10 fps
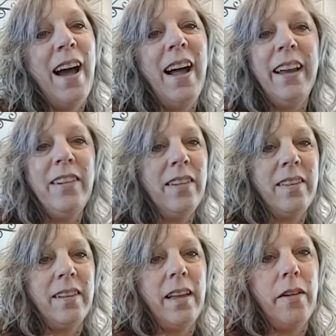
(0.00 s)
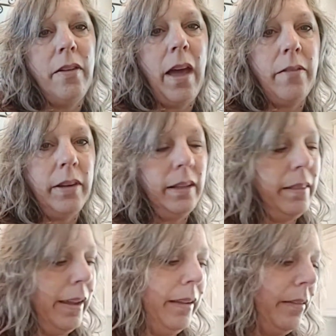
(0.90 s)
I just love having
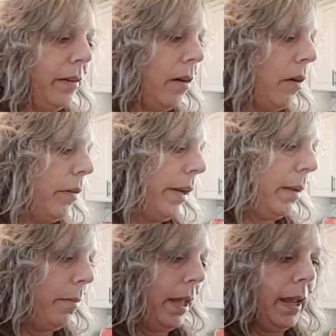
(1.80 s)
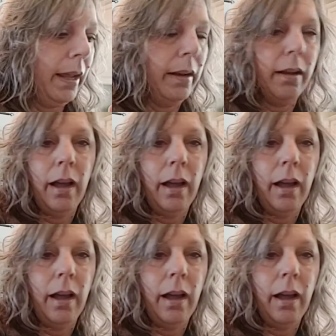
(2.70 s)
things that are already made.